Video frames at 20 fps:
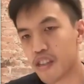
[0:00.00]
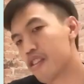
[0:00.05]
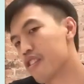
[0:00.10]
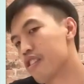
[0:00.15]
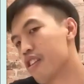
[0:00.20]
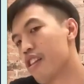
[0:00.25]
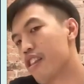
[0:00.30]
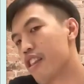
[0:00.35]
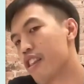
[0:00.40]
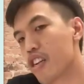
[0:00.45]

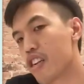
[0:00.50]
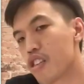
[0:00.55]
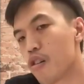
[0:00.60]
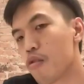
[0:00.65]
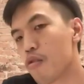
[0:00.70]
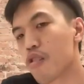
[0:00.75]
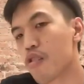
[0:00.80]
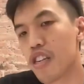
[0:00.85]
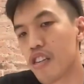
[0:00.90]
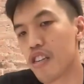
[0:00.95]
the synthetic
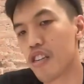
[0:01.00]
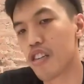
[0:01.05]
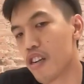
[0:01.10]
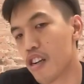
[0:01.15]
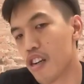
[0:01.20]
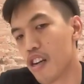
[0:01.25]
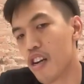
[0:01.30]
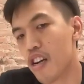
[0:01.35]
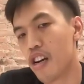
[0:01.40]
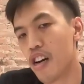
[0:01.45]
token,
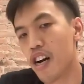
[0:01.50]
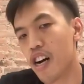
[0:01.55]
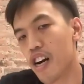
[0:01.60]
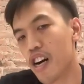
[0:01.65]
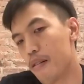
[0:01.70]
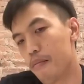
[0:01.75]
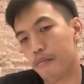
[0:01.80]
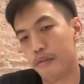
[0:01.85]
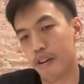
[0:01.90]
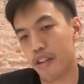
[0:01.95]

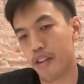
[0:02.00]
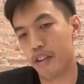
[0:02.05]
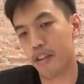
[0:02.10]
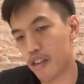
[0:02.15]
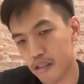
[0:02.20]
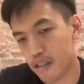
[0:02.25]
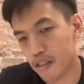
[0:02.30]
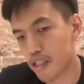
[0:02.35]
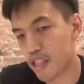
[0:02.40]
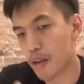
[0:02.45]
and
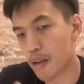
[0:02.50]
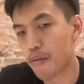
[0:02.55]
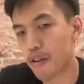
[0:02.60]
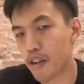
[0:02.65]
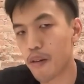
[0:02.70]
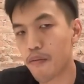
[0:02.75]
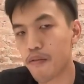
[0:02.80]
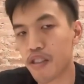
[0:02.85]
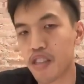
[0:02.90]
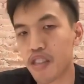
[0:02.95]
then the same
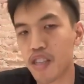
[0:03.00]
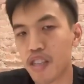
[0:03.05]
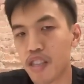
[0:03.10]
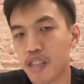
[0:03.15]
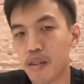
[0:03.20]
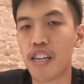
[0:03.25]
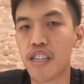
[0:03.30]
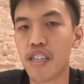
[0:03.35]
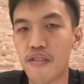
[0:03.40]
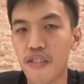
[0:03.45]
thing obviously
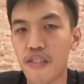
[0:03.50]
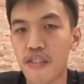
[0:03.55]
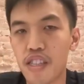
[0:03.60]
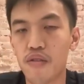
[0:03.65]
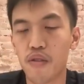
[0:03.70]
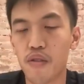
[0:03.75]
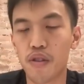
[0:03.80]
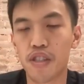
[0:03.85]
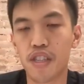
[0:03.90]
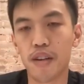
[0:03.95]
applies
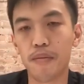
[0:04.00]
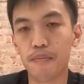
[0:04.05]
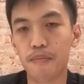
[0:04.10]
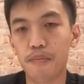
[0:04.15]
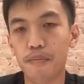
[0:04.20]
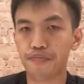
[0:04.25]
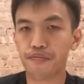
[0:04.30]
vice versa.